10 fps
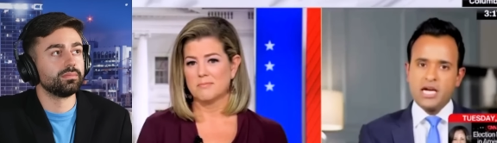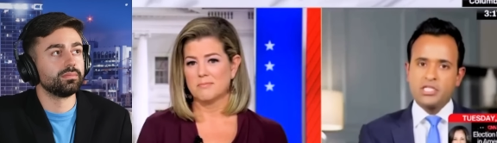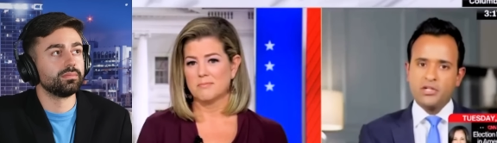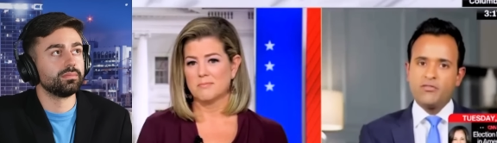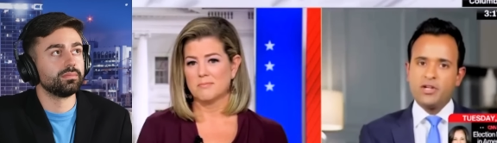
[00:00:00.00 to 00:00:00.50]

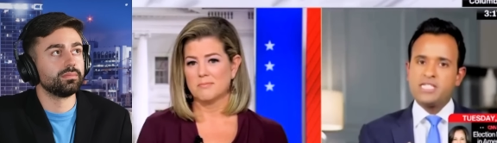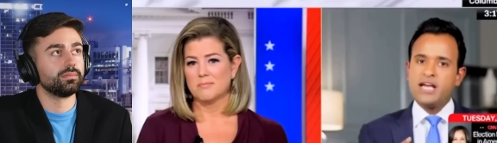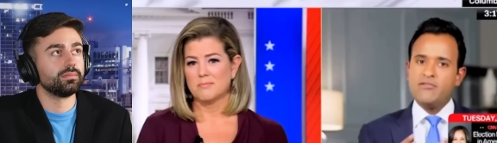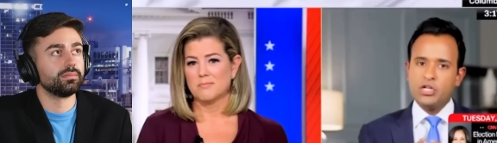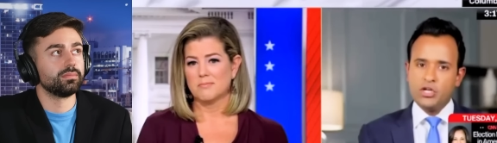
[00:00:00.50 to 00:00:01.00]
Speaker 1: discussion for us
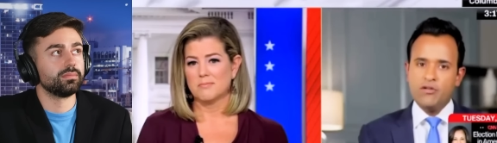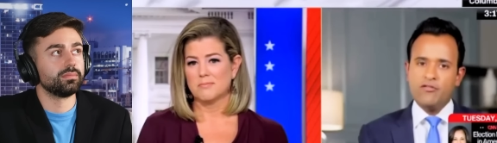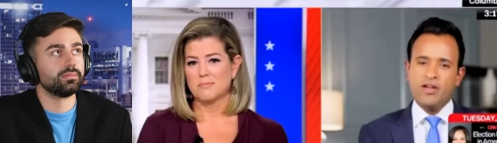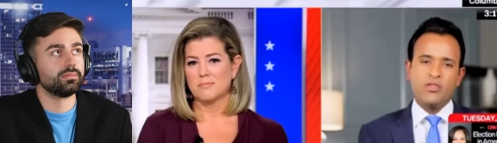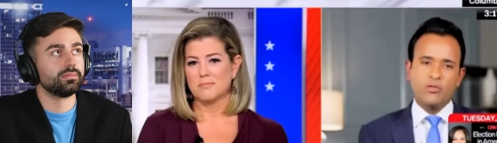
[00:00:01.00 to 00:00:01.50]
to have in
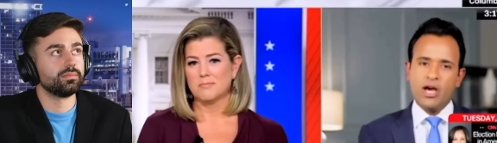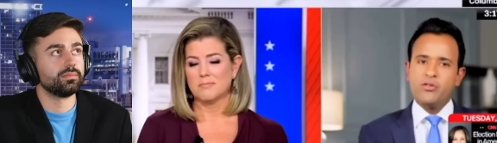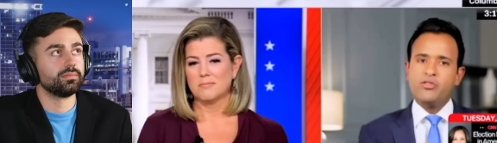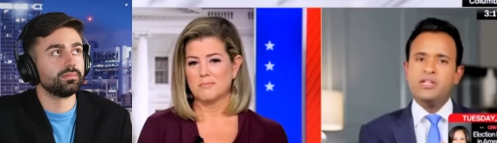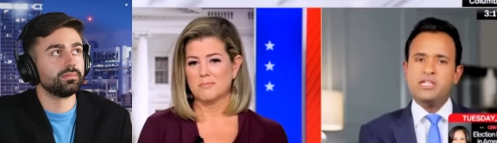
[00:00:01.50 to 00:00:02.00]
good faith
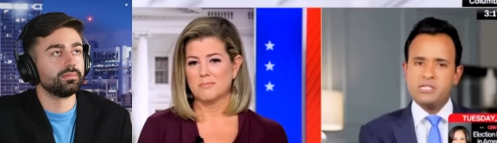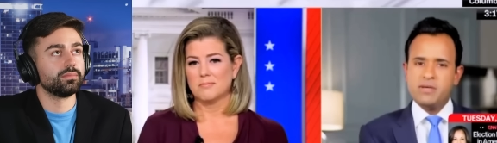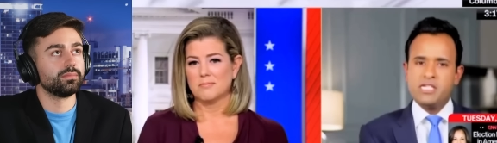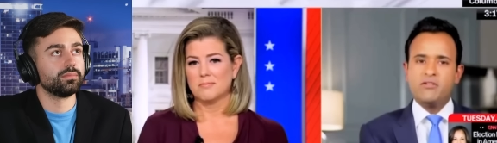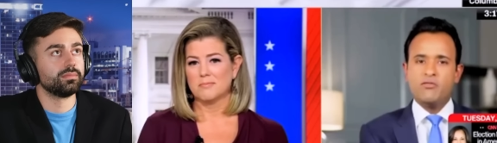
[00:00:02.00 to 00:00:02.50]
rather than
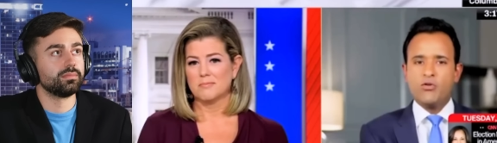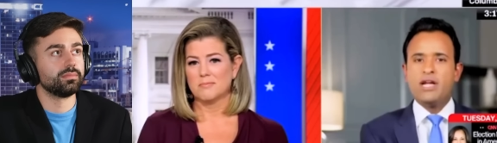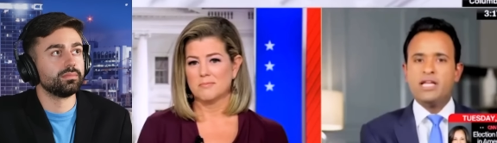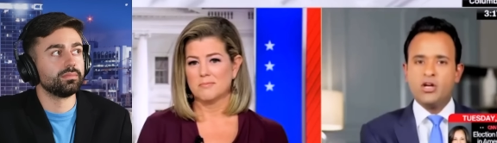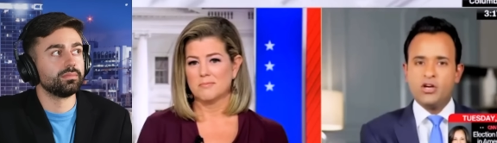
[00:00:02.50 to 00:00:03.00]
dismissing
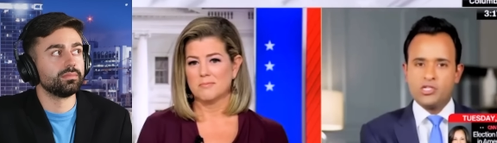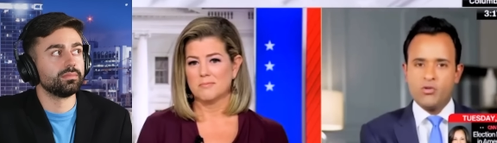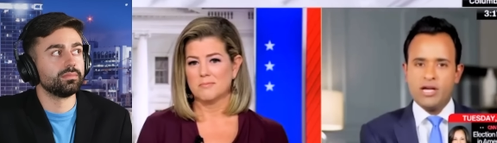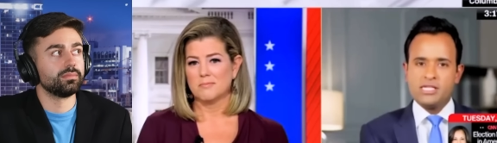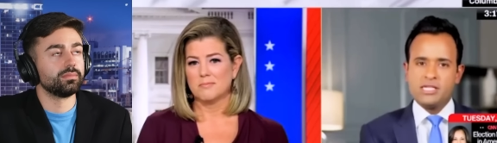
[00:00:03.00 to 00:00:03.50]
voter ID laws
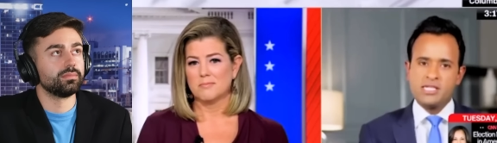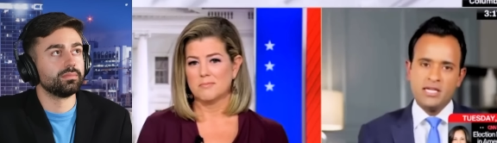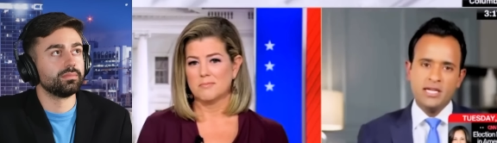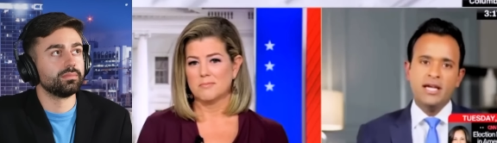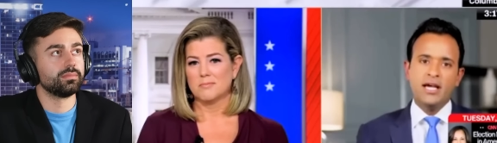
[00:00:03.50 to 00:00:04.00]
as
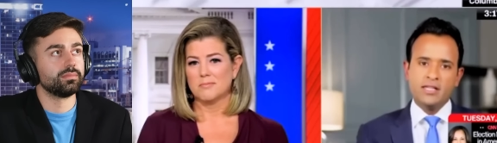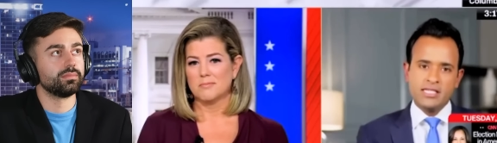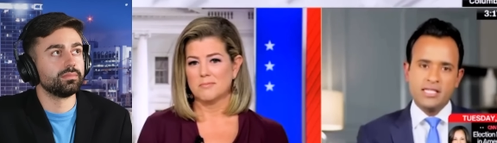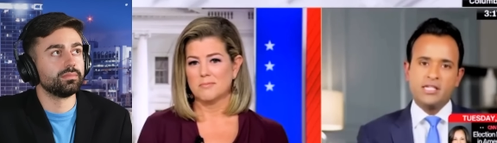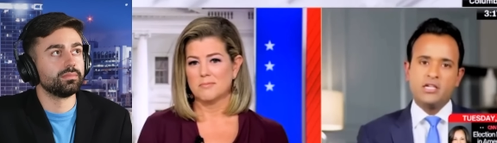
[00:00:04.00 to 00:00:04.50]
racist. At
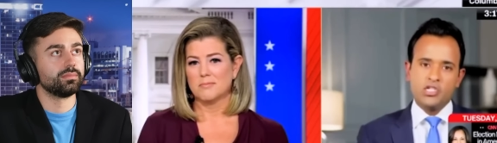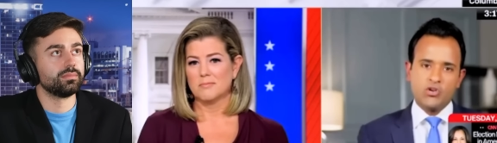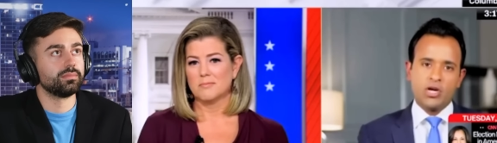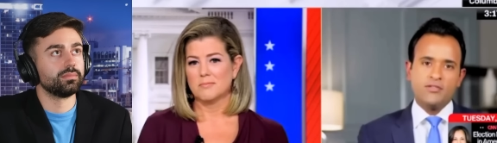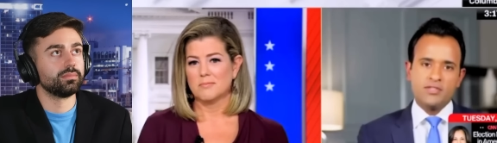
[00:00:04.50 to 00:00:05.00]
least that's a
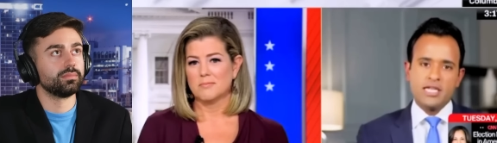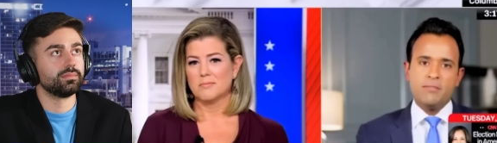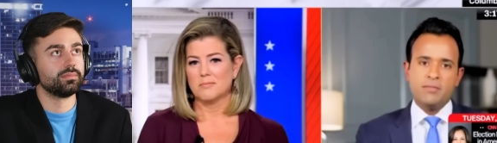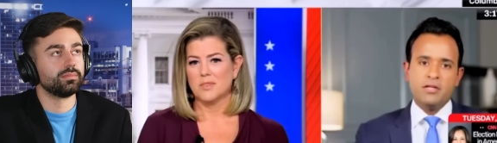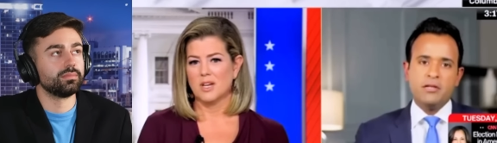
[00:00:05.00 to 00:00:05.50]
constructive
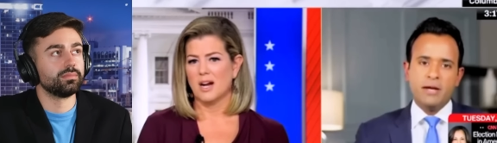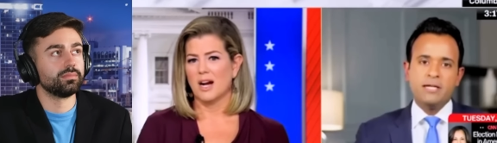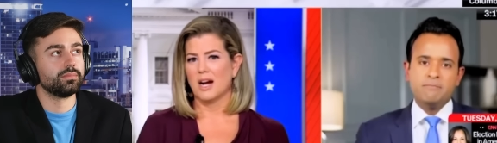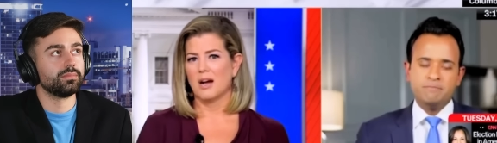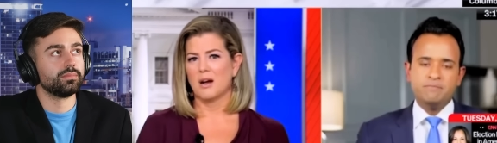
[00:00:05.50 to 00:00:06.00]
step in the
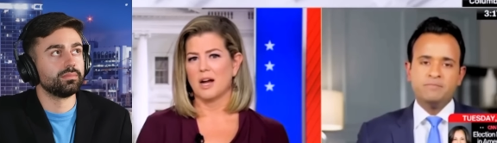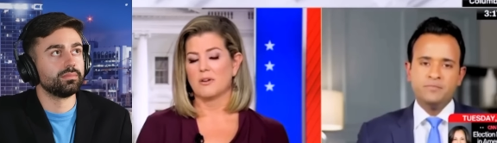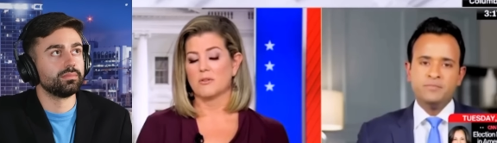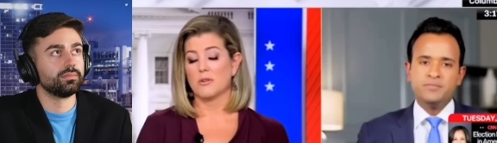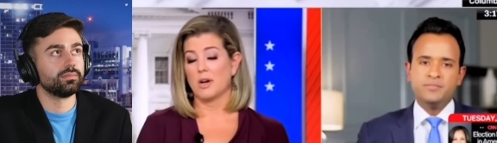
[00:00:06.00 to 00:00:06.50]
Speaker 2: debate. I,
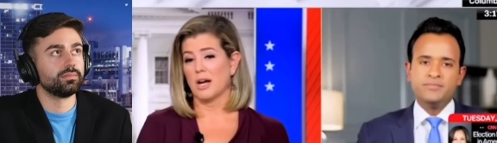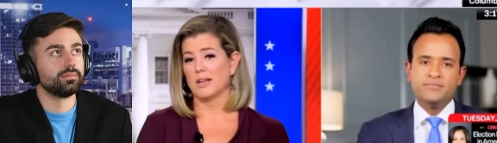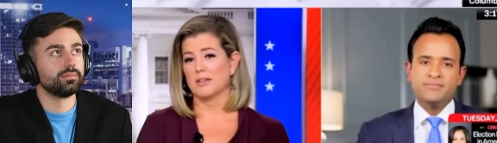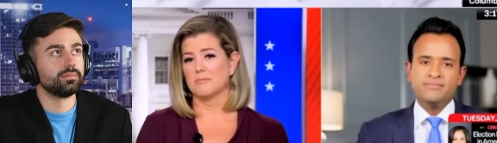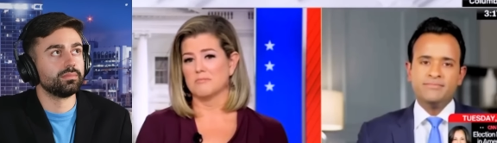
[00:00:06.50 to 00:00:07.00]
I don't know.
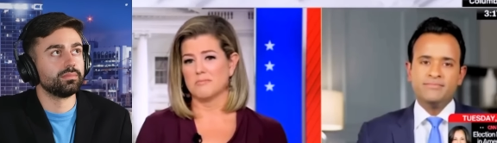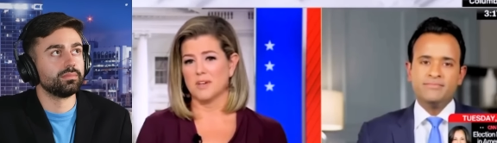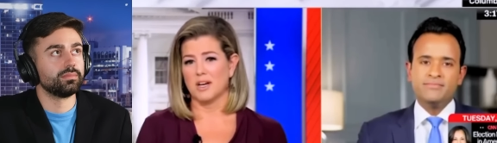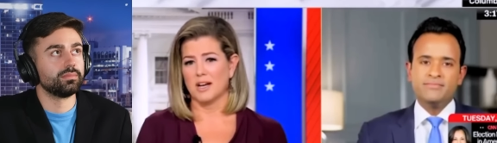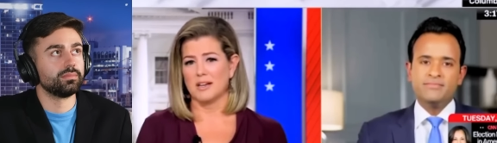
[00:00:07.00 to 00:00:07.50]
I didn't.
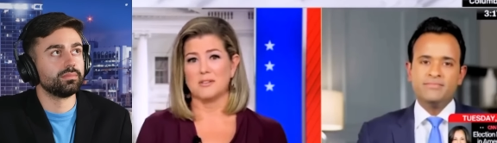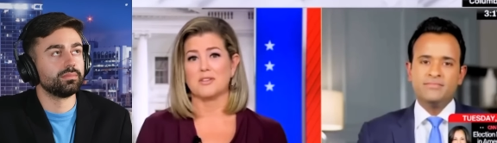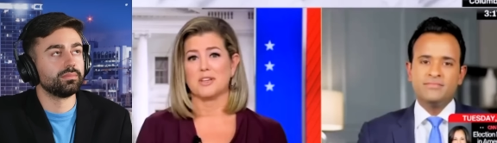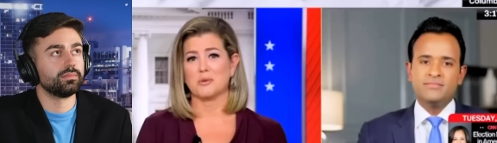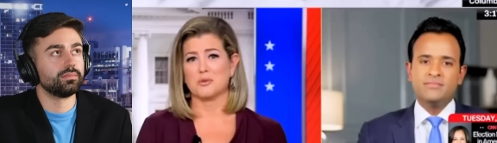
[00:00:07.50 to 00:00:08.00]
I
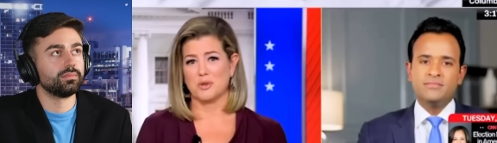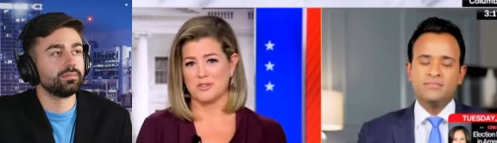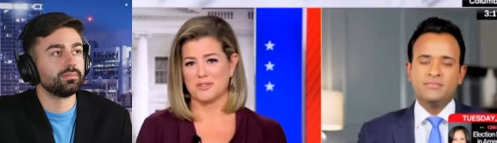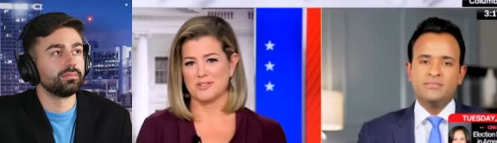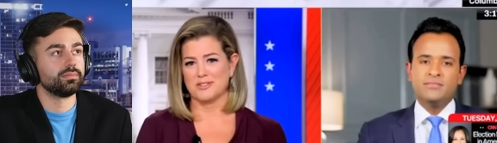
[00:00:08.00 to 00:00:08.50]
didn't say it was
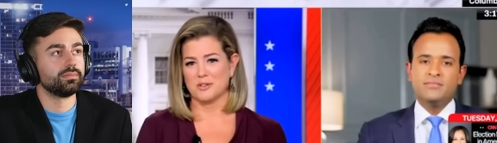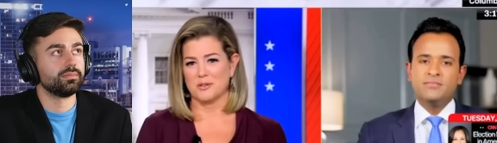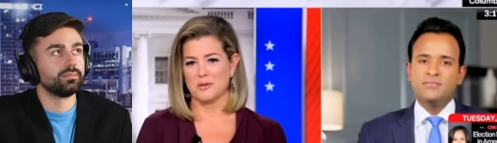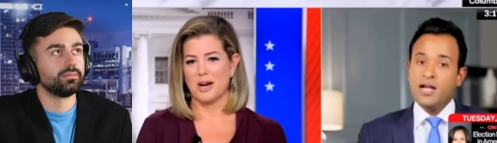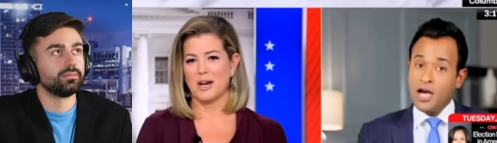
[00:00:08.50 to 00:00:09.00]
racist,
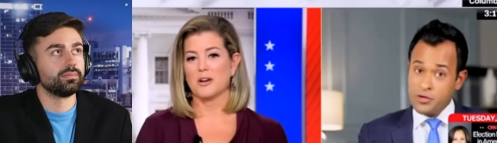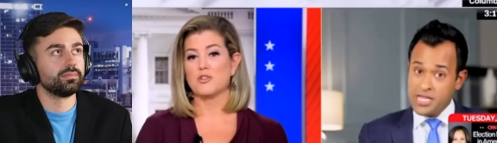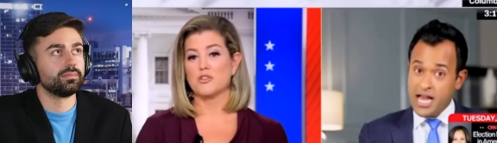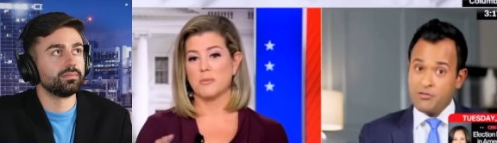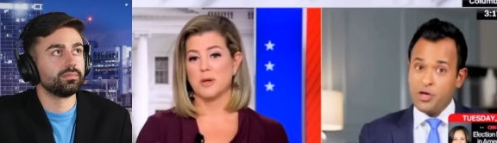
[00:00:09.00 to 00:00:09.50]
so I,
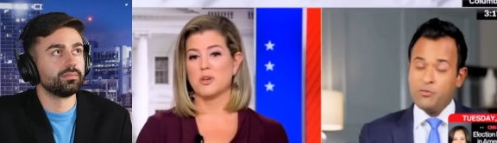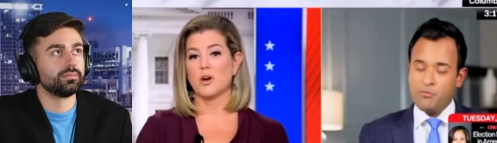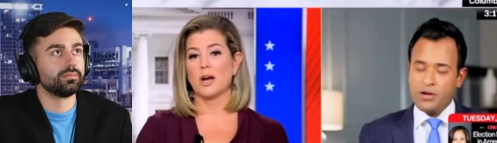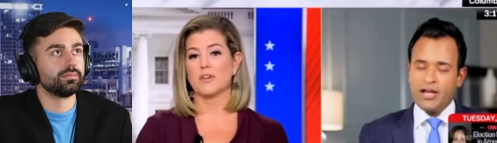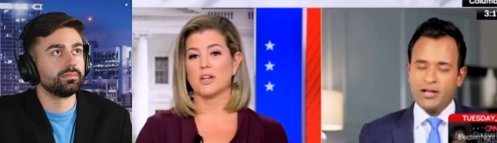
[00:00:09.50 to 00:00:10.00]
understand. Maybe though,
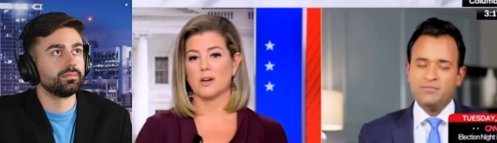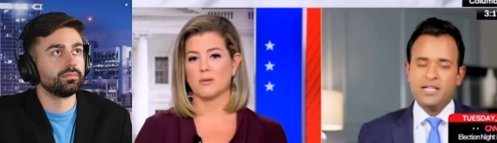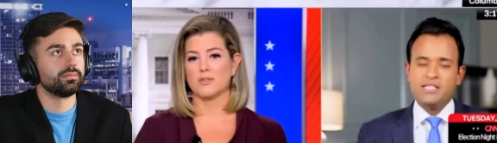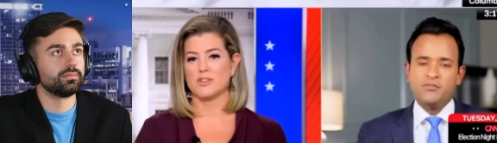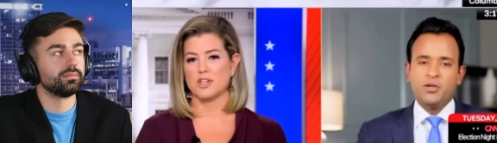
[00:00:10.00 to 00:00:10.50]
you're having yeah. a
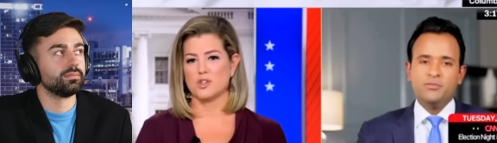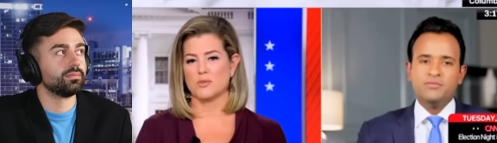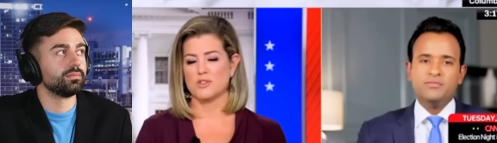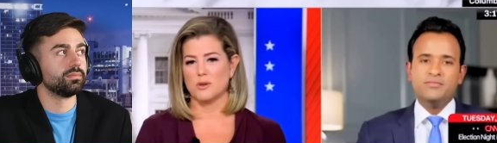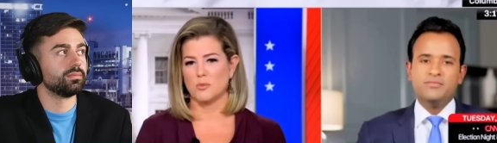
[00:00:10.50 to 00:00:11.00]

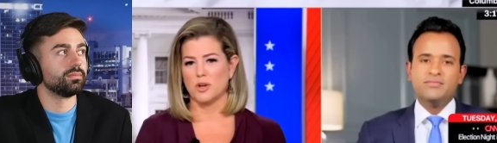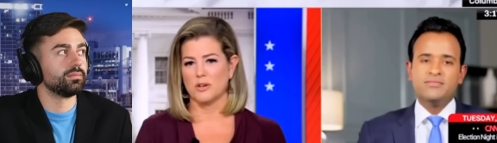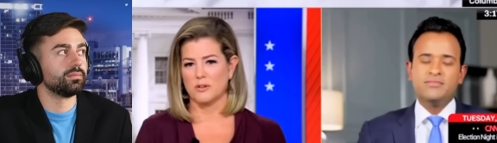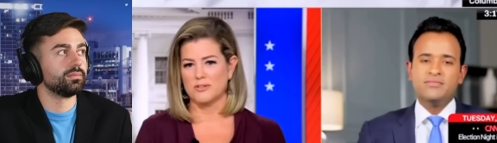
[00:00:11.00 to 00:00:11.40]
conversation with someone